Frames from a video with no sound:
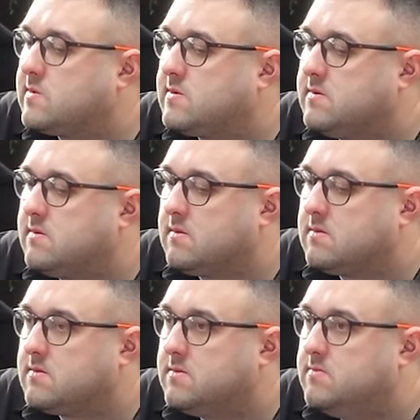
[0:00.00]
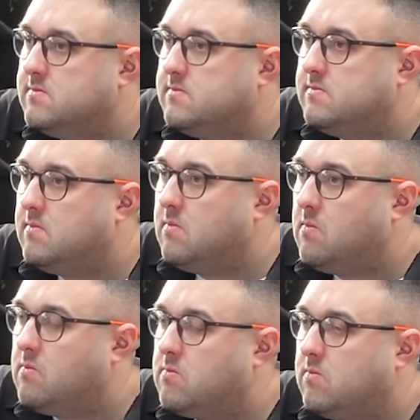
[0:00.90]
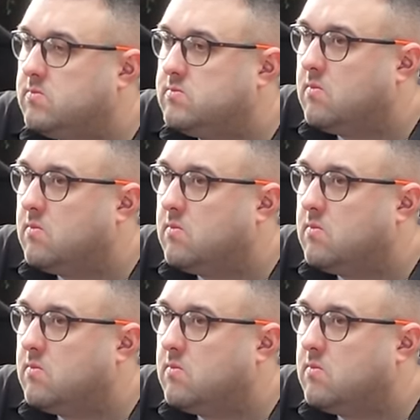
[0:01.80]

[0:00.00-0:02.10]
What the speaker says: This person isn't speaking.